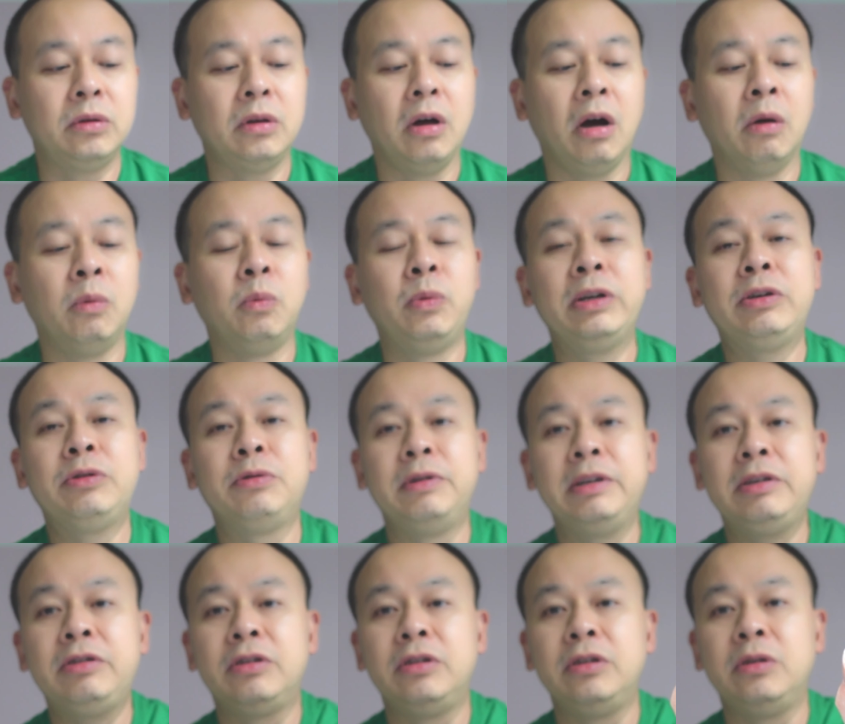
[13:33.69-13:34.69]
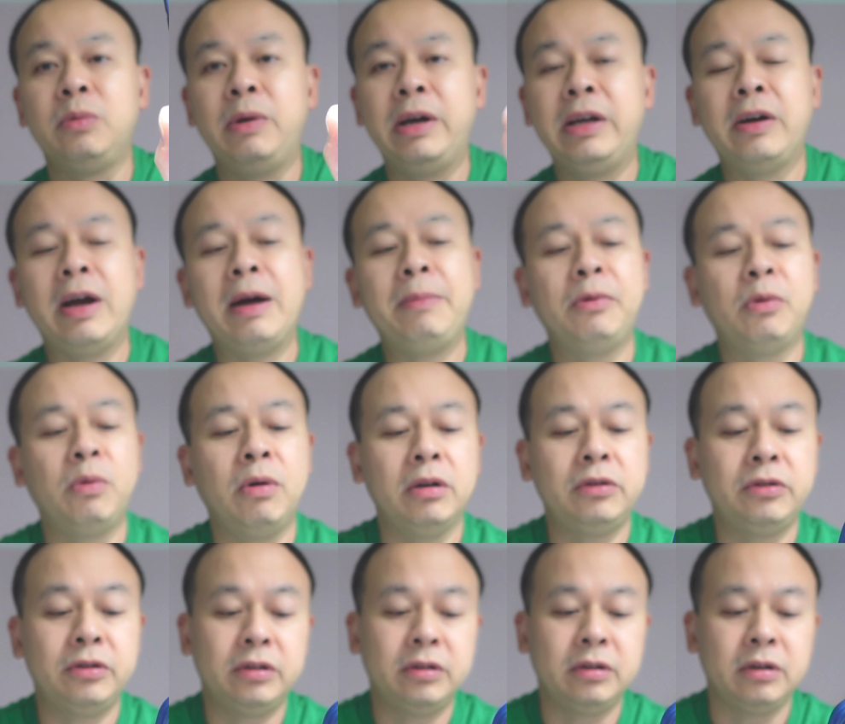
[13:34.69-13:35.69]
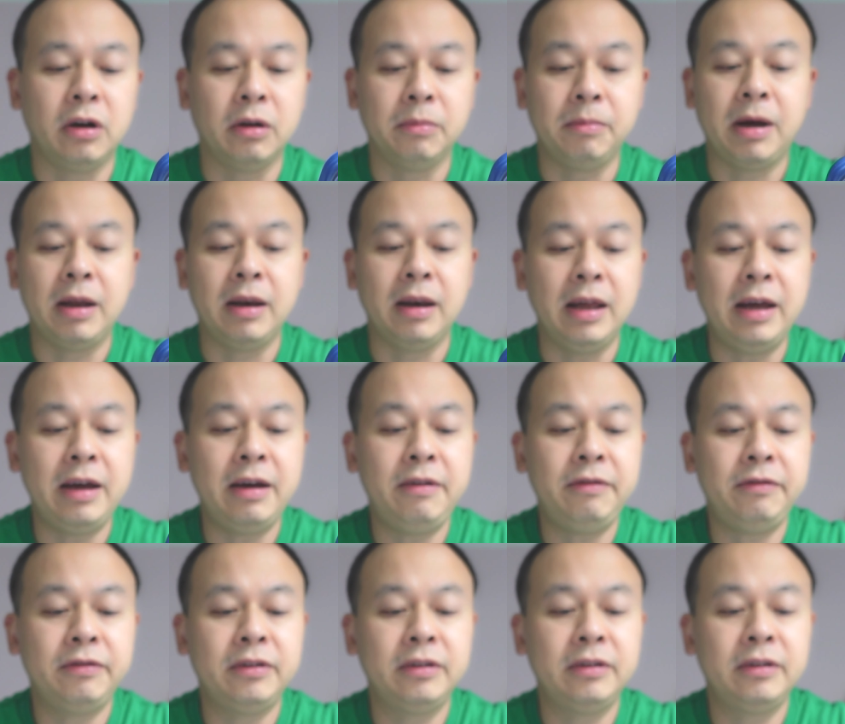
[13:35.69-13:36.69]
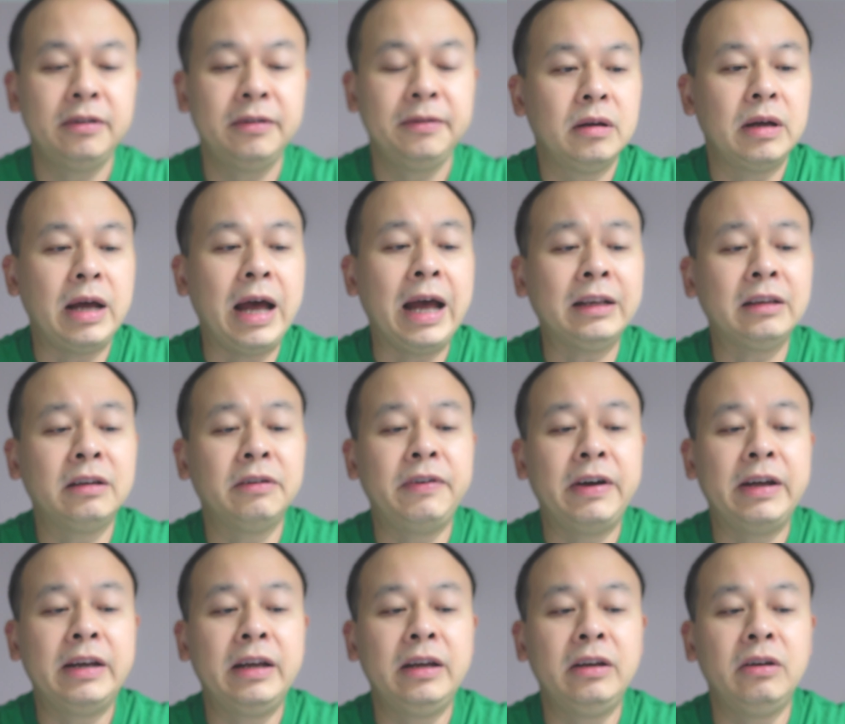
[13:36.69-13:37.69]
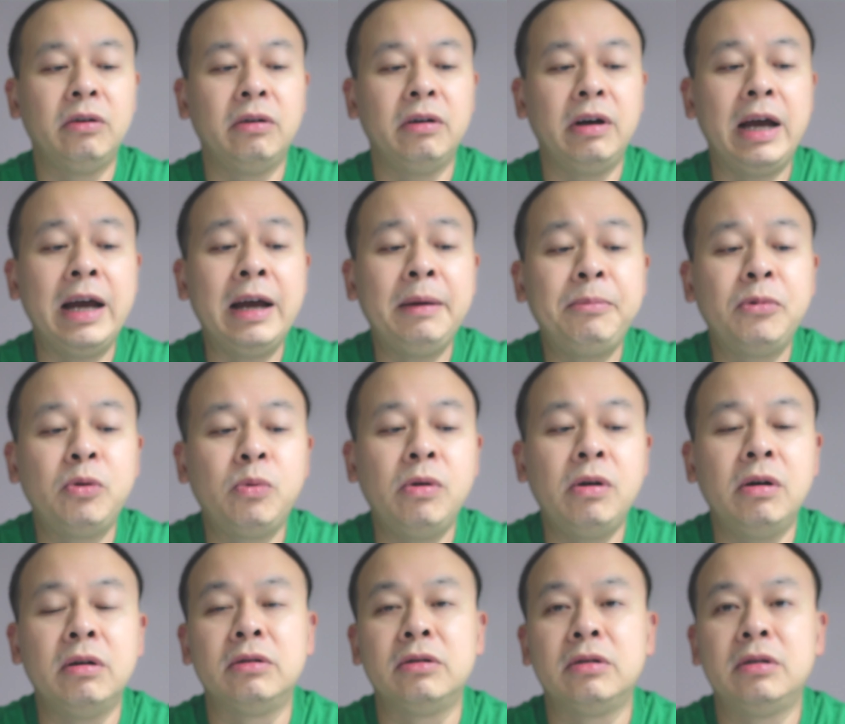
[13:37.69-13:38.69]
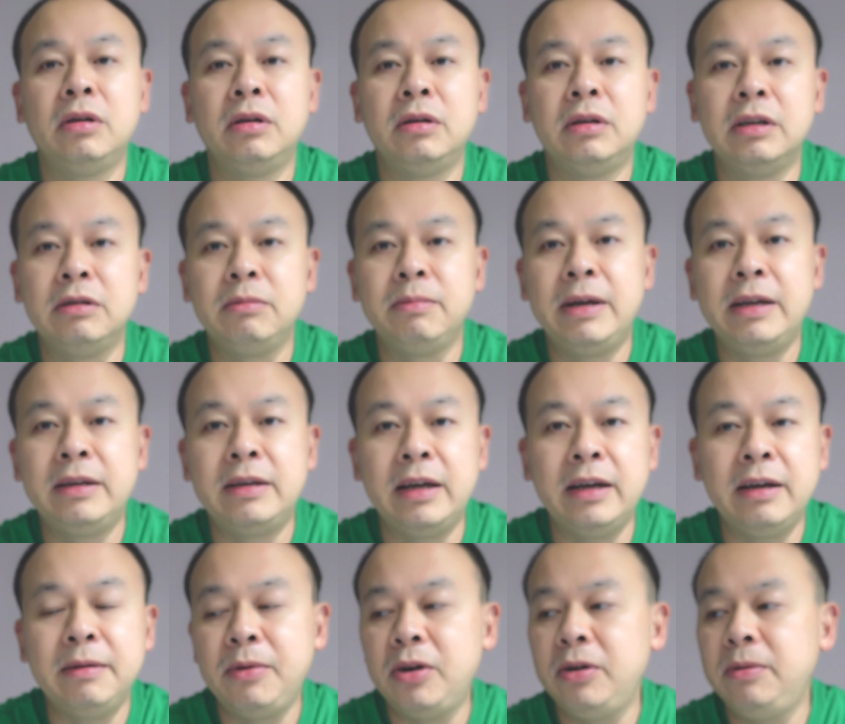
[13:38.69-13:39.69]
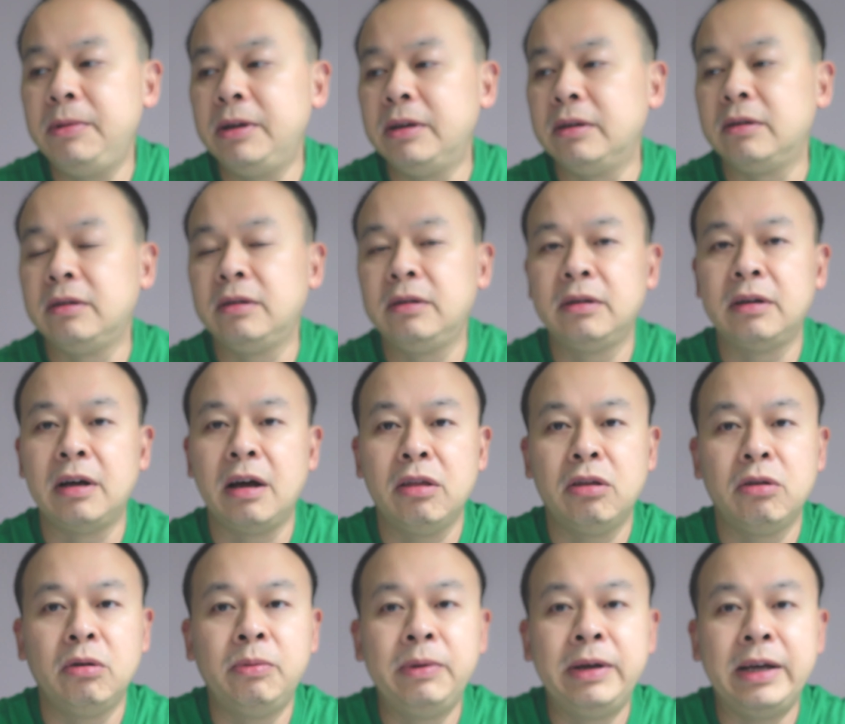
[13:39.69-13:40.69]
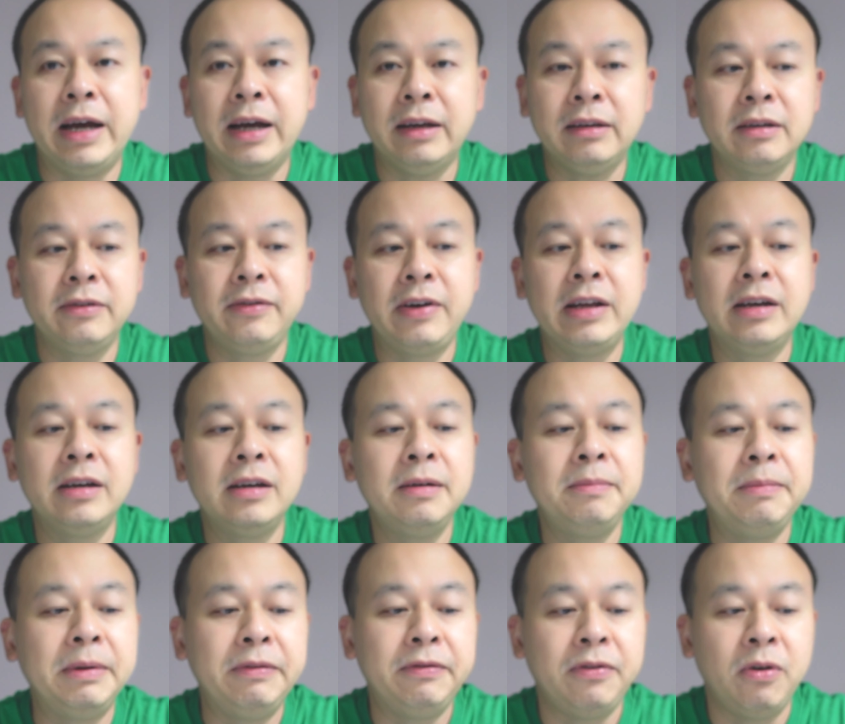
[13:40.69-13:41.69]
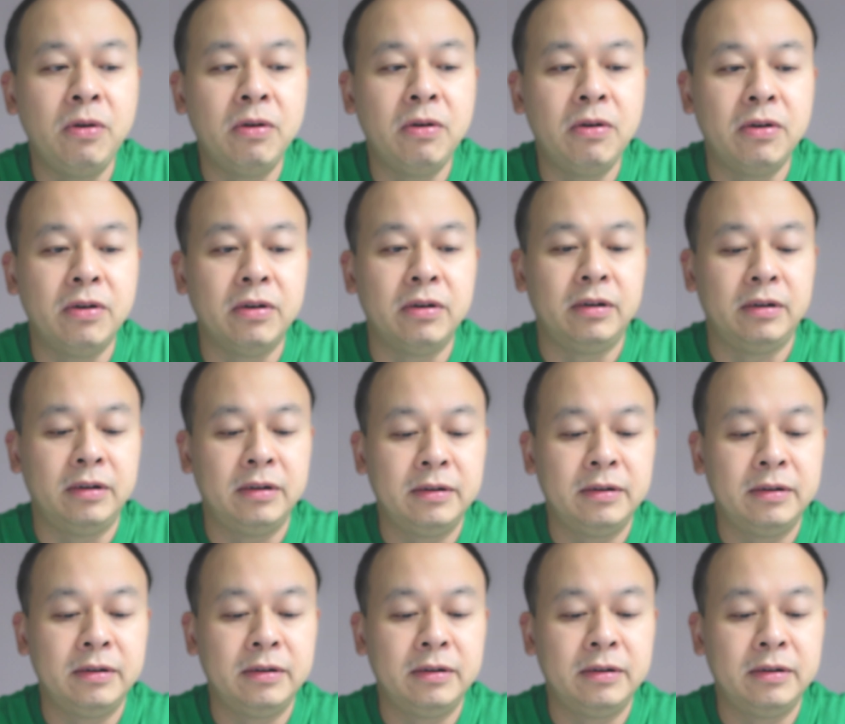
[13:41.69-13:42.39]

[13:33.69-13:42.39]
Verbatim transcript: On which wrist do you wear your Apple Watch? On my left Activating your Apple Watch. This may take a moment. I thought we activated it before.